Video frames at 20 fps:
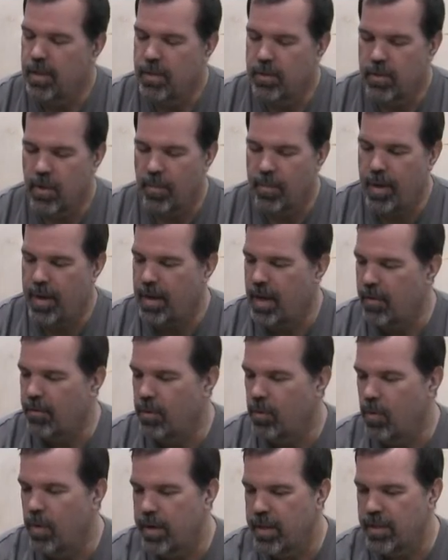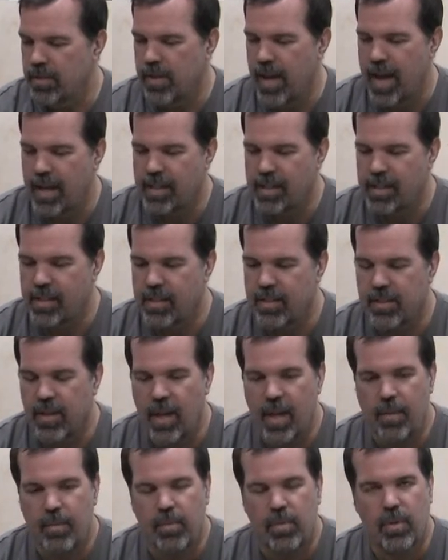So I made everyone exactly the
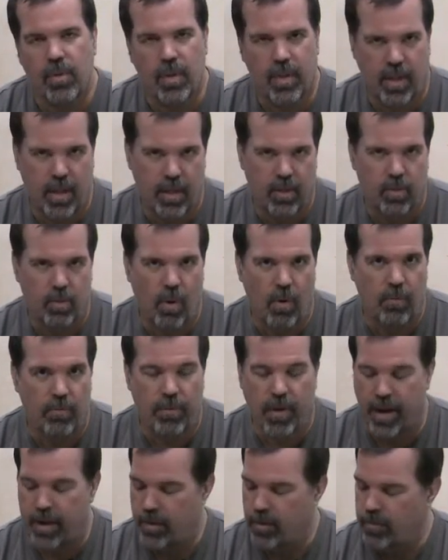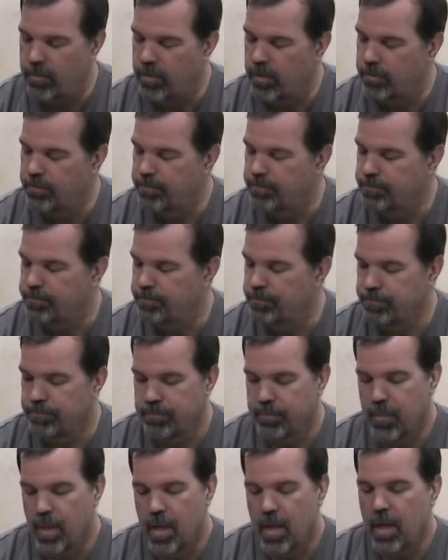same so the kids won't fight over them.
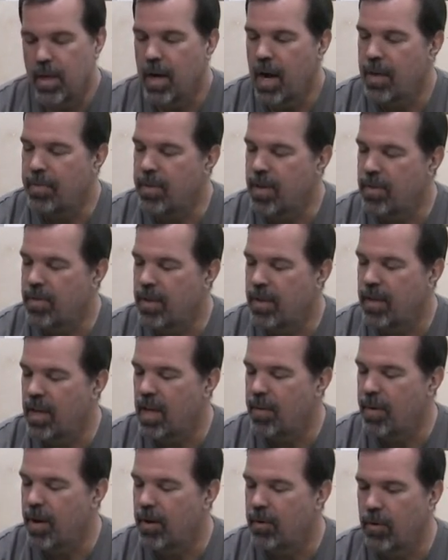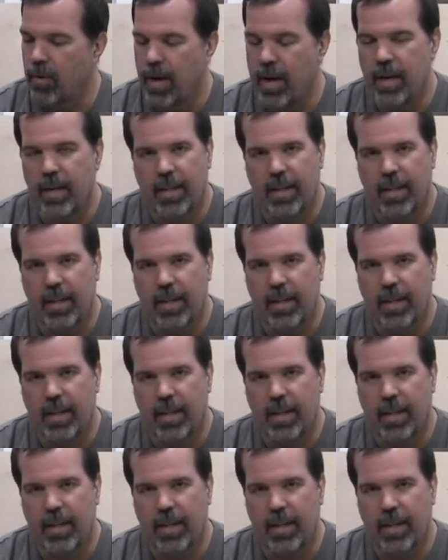I think they came out great.